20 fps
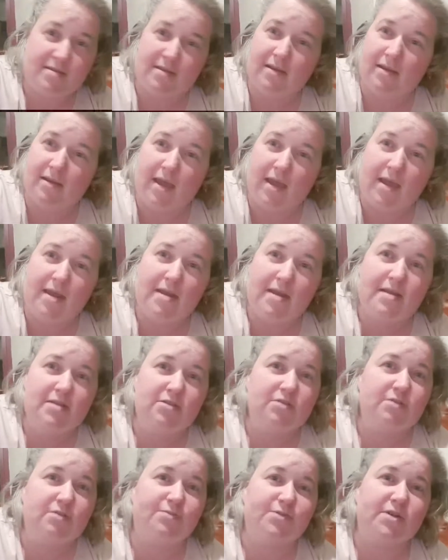any
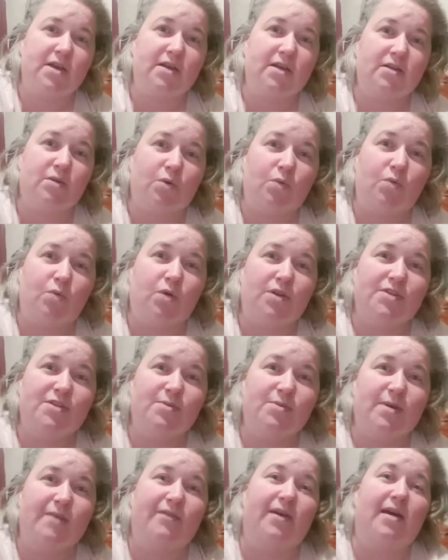subject
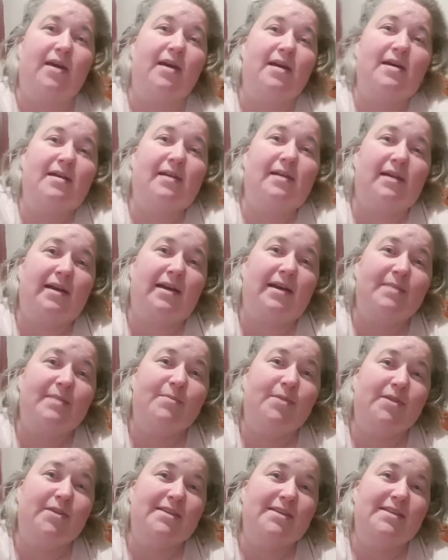whatsoever? Hey,
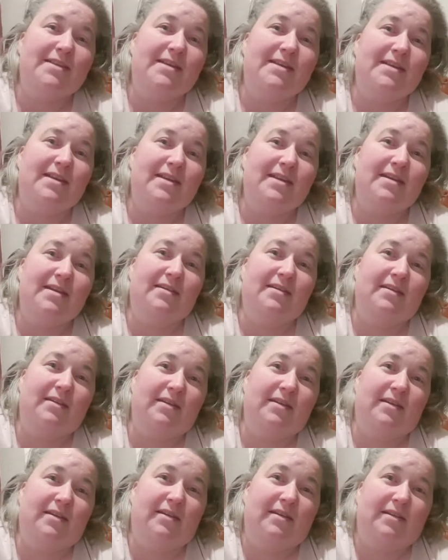Monty.
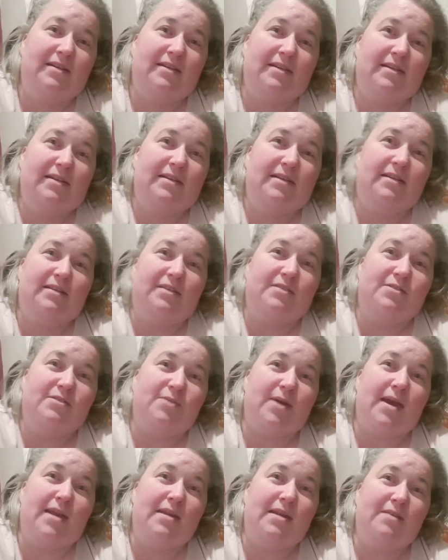So, do
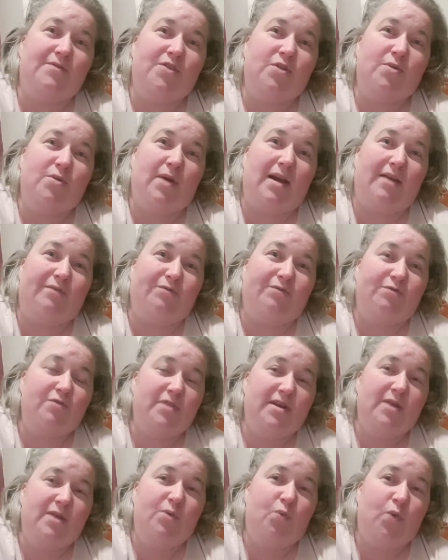any of you have really
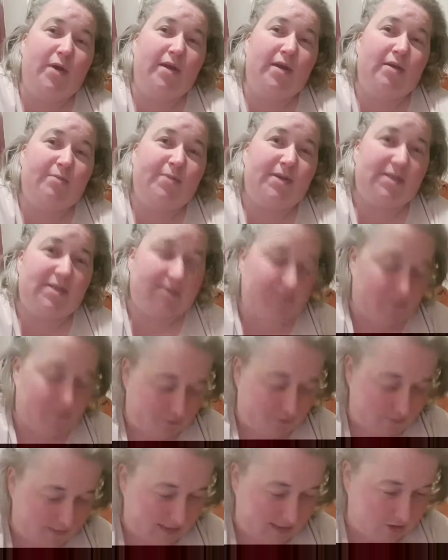weird bits of
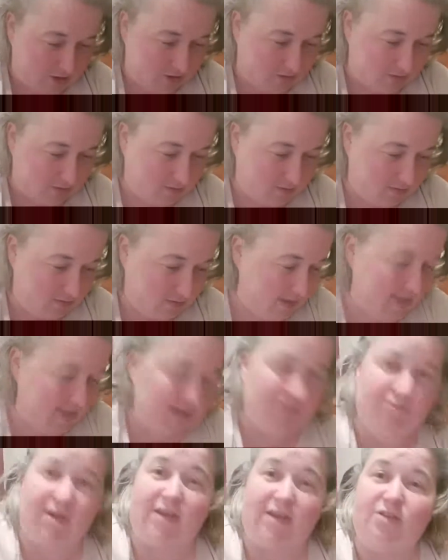information? Completely
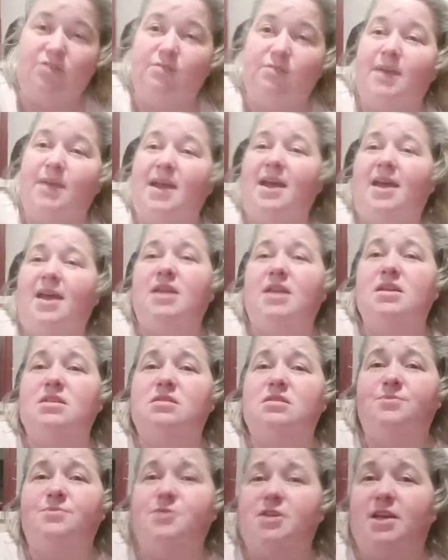random, any
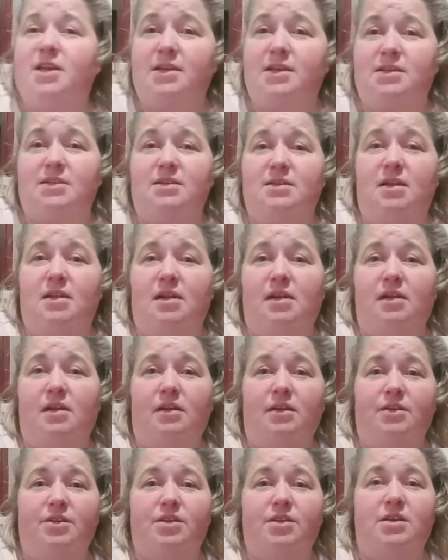subject
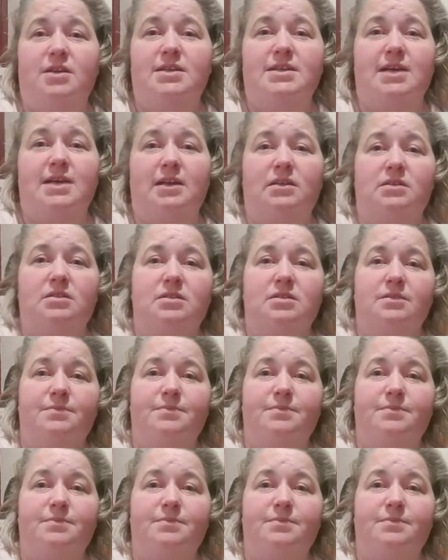you can tell us.